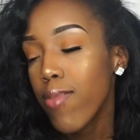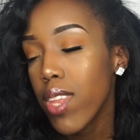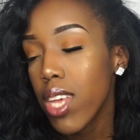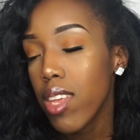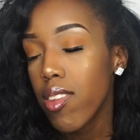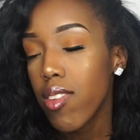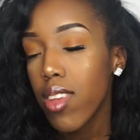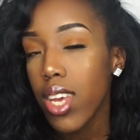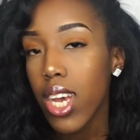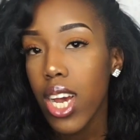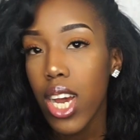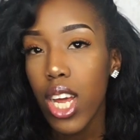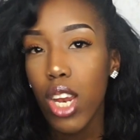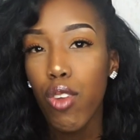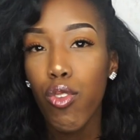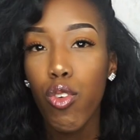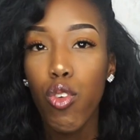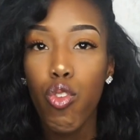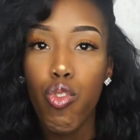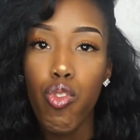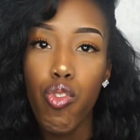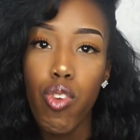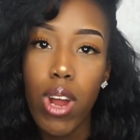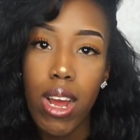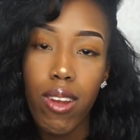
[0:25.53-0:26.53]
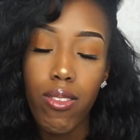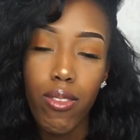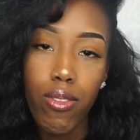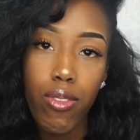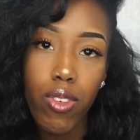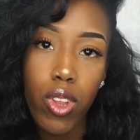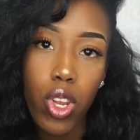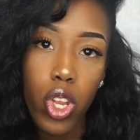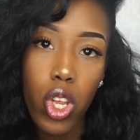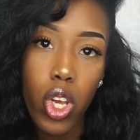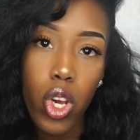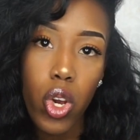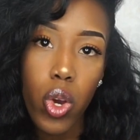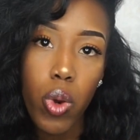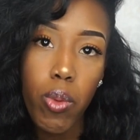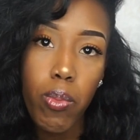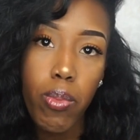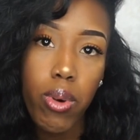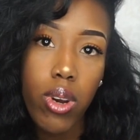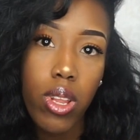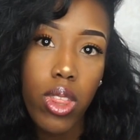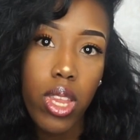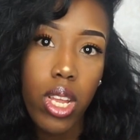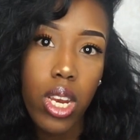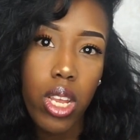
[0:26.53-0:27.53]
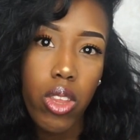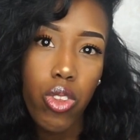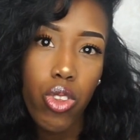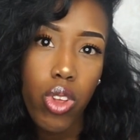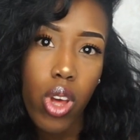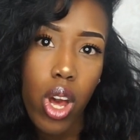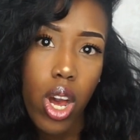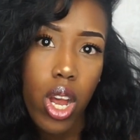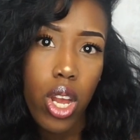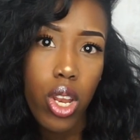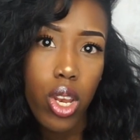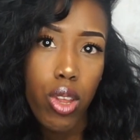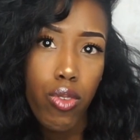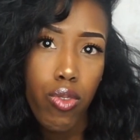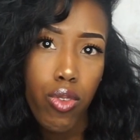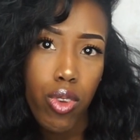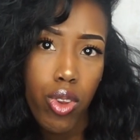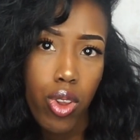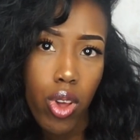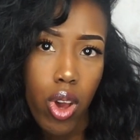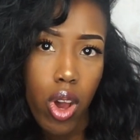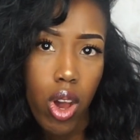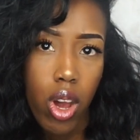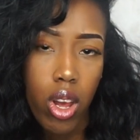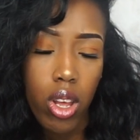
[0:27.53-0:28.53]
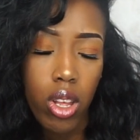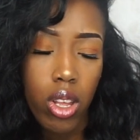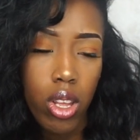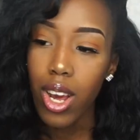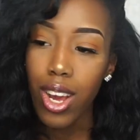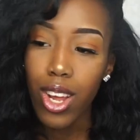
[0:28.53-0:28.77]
It's kind of a rant video, but then it's kind of not.